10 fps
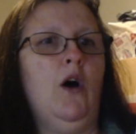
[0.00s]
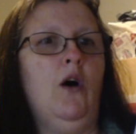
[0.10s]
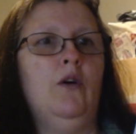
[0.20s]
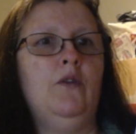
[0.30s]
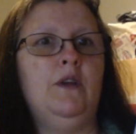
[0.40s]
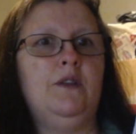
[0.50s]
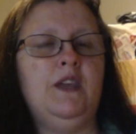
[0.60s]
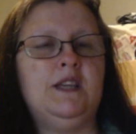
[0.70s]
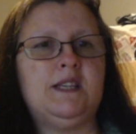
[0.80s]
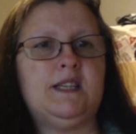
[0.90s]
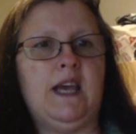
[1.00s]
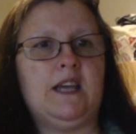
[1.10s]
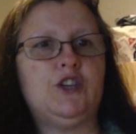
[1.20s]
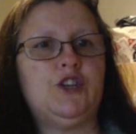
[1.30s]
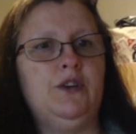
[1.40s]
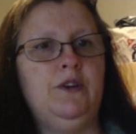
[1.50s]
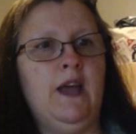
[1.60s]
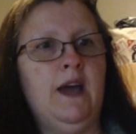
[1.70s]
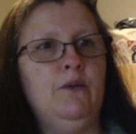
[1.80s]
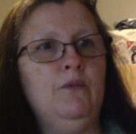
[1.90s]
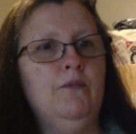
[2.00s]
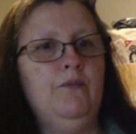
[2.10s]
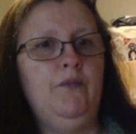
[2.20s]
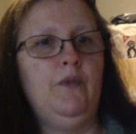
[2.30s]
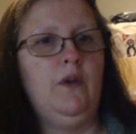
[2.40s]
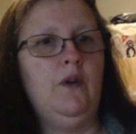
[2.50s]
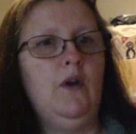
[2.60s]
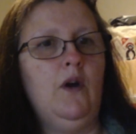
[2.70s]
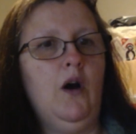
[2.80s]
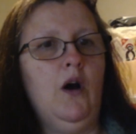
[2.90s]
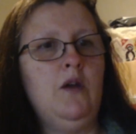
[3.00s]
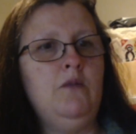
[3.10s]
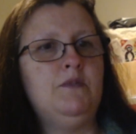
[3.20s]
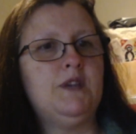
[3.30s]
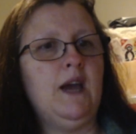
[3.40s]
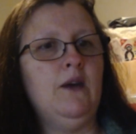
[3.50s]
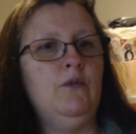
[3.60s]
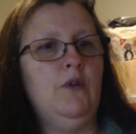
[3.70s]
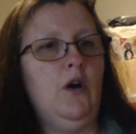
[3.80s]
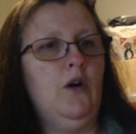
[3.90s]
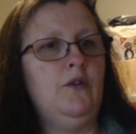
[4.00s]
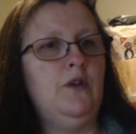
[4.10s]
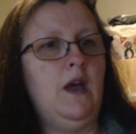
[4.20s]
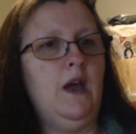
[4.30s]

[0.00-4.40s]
on this section now. I'm down on